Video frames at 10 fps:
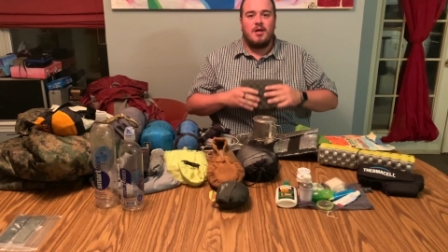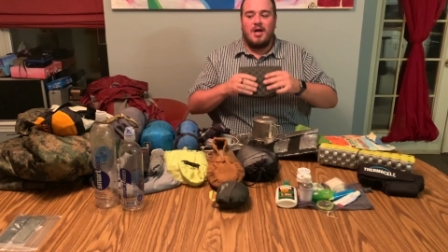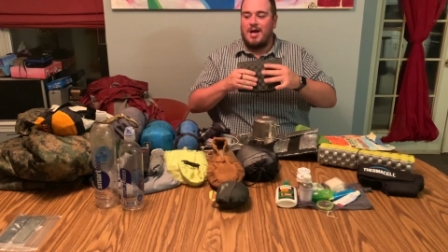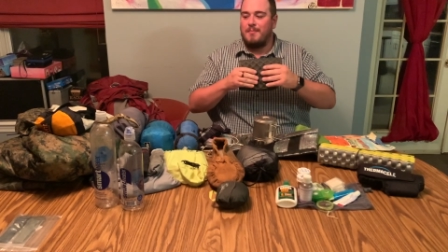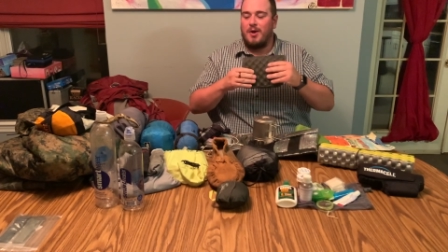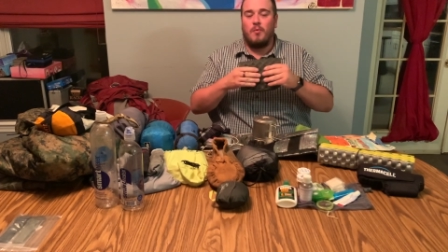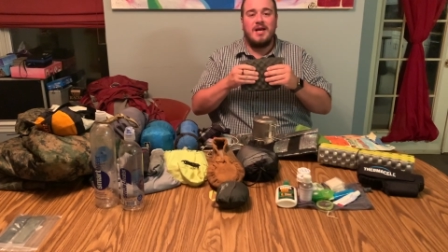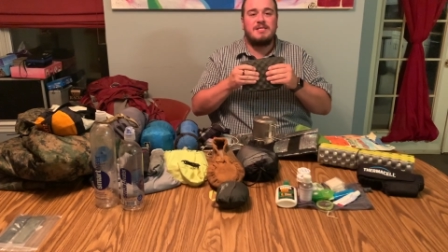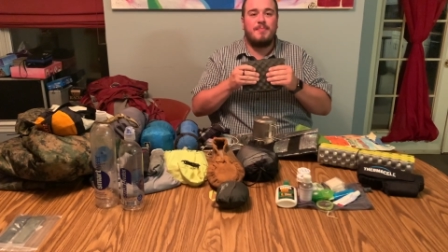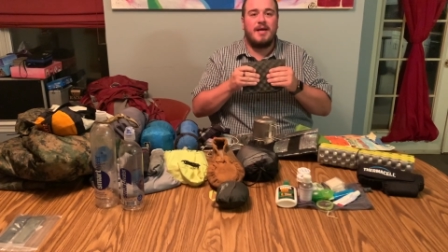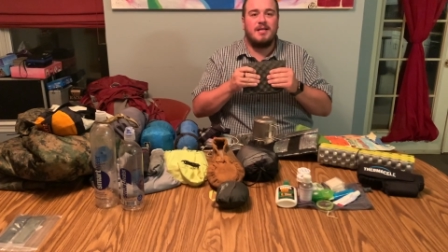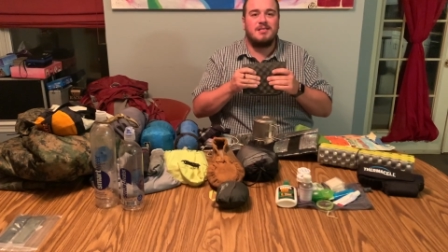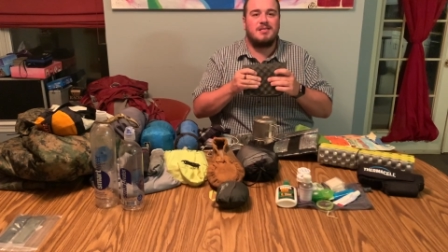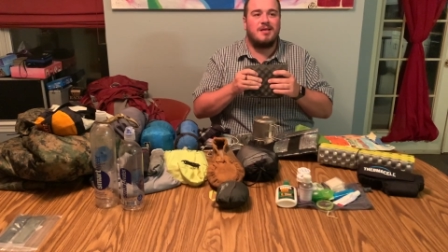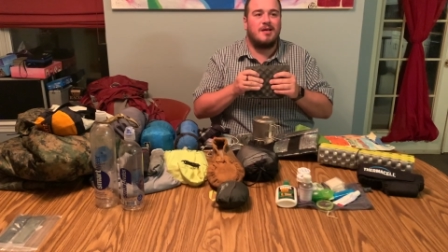on my
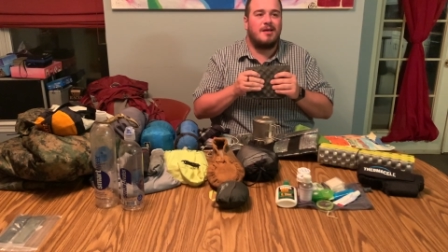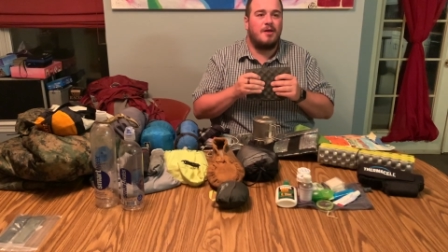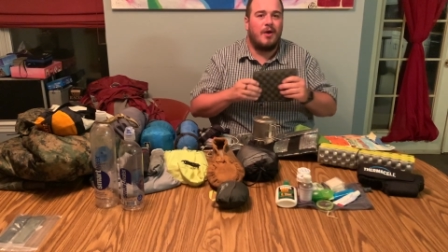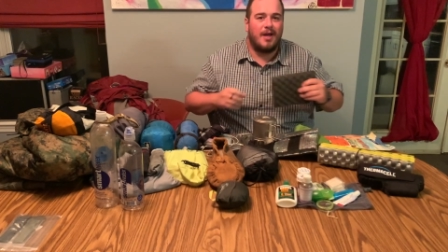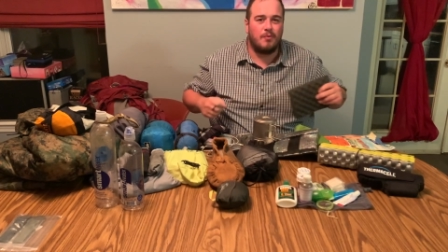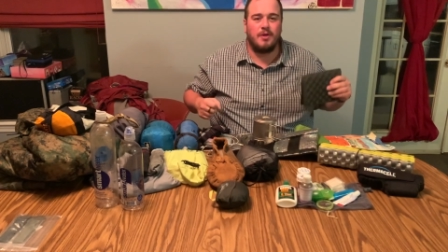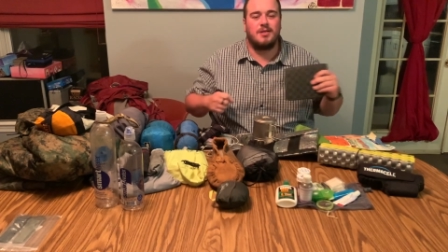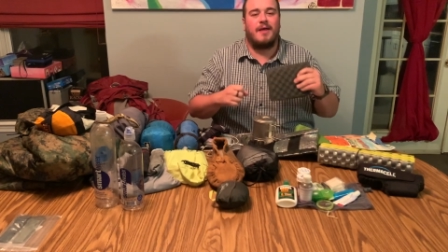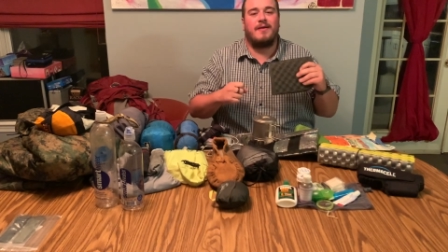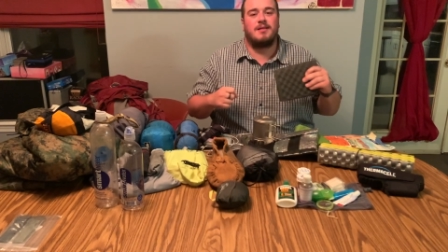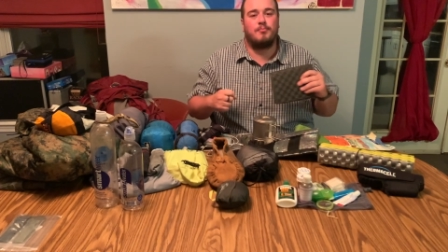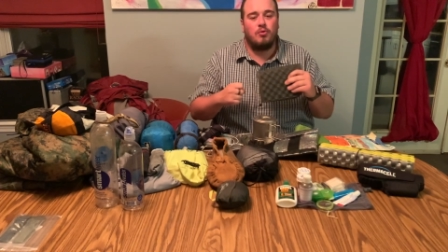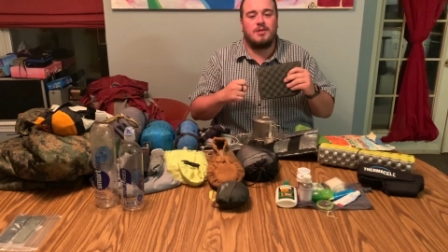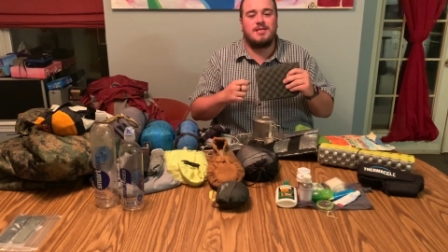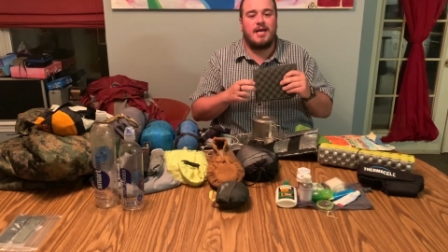waistbands. I like to pull
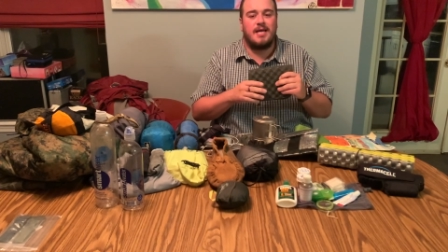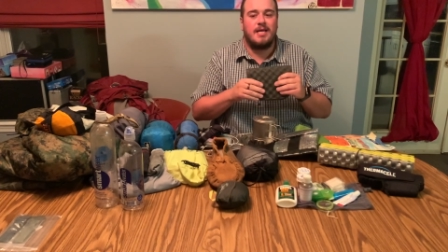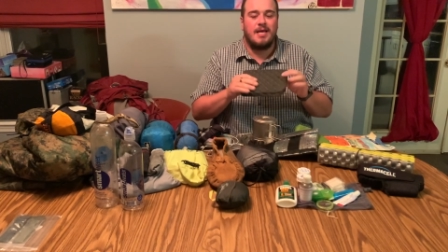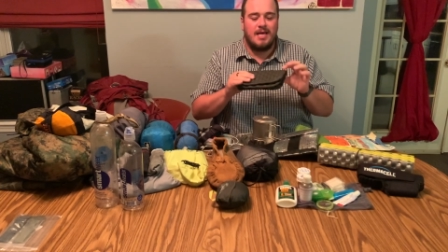it tight,